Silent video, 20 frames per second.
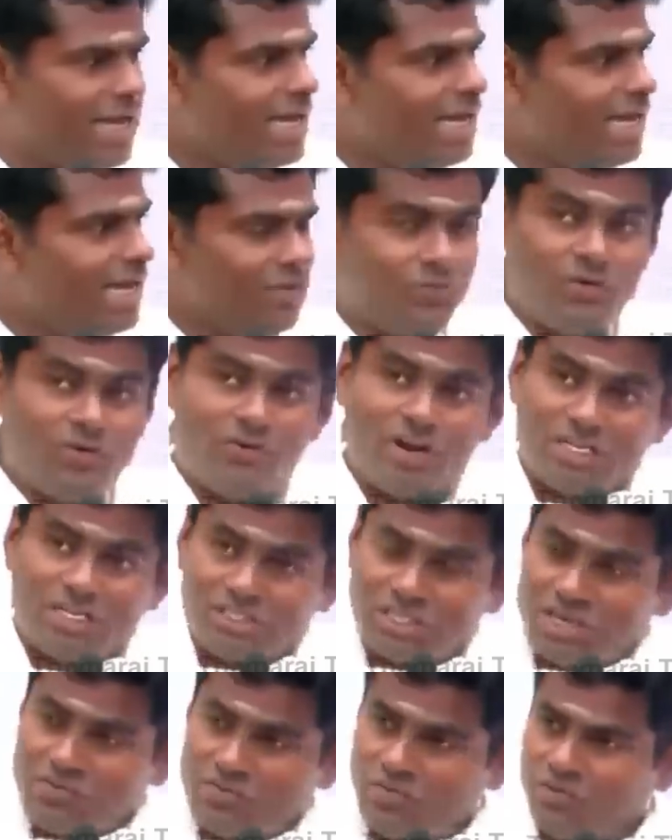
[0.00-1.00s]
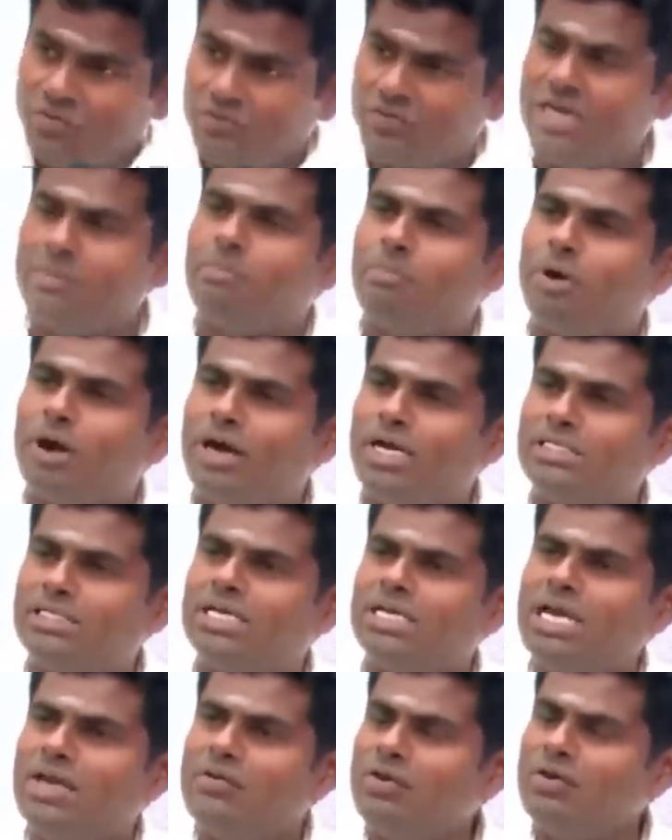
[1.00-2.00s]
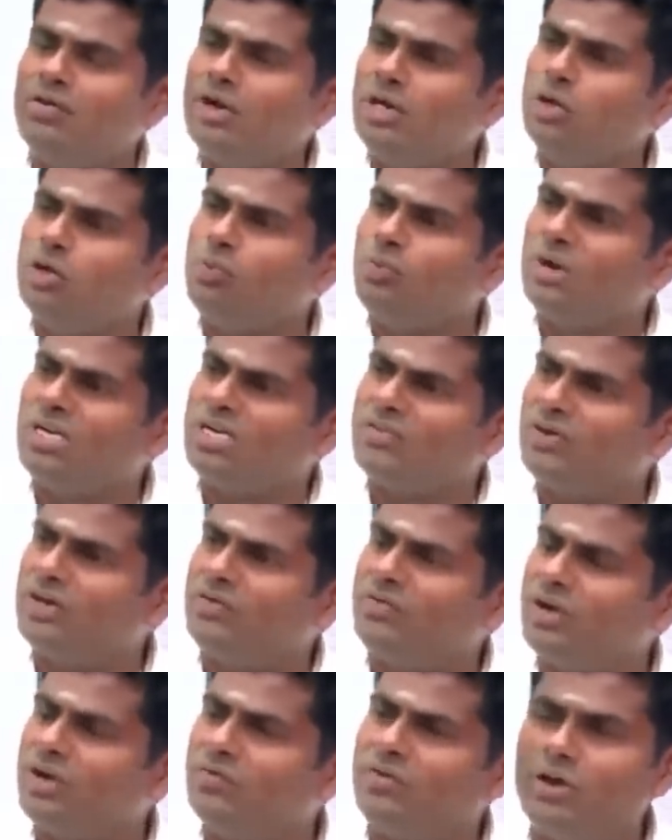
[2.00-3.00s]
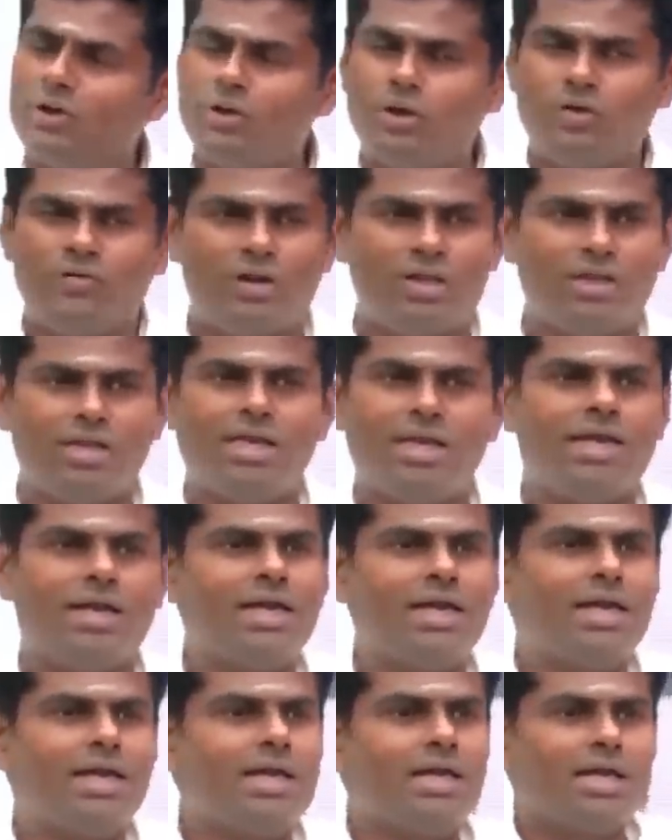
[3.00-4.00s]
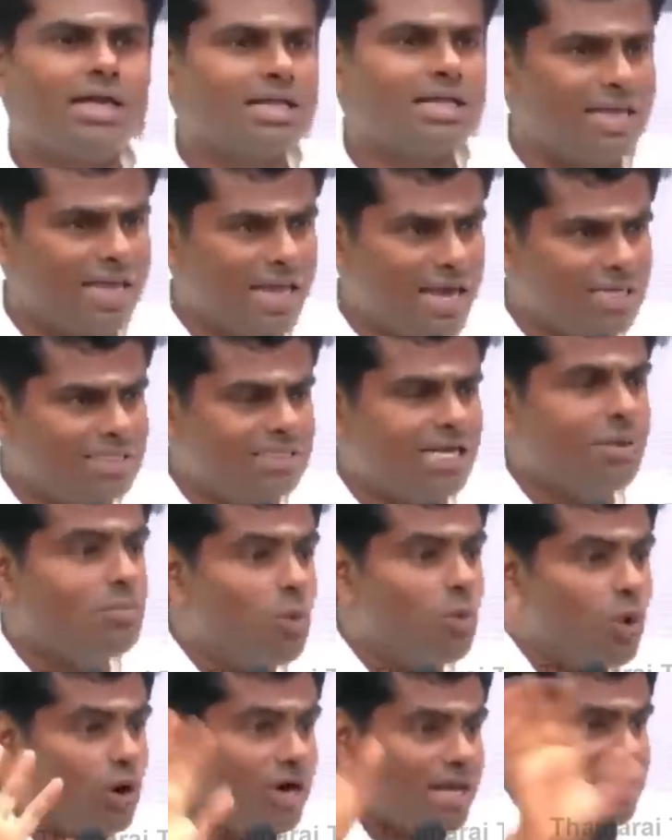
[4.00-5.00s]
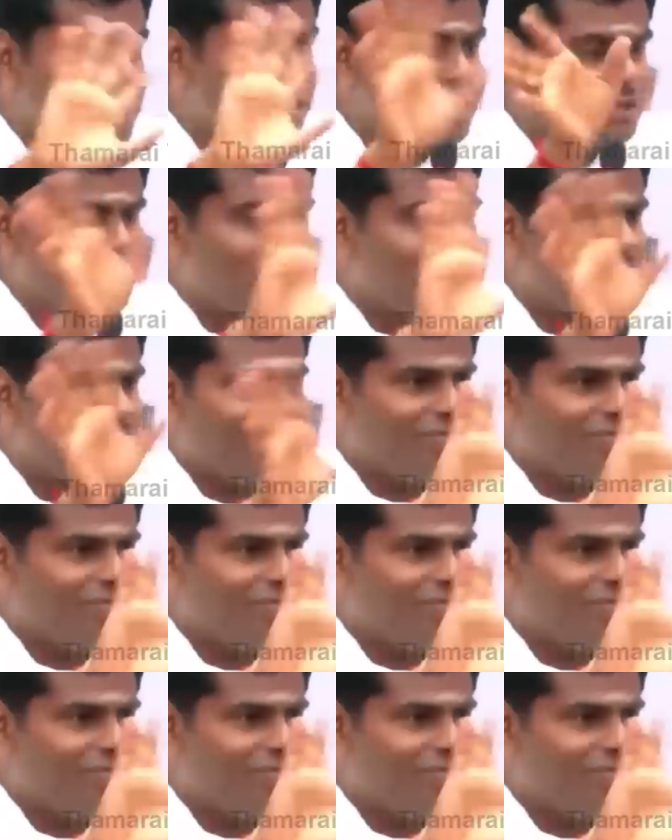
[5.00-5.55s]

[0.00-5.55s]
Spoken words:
If we win 50 points, we will do we will do everything. They are saying Modi ji should not win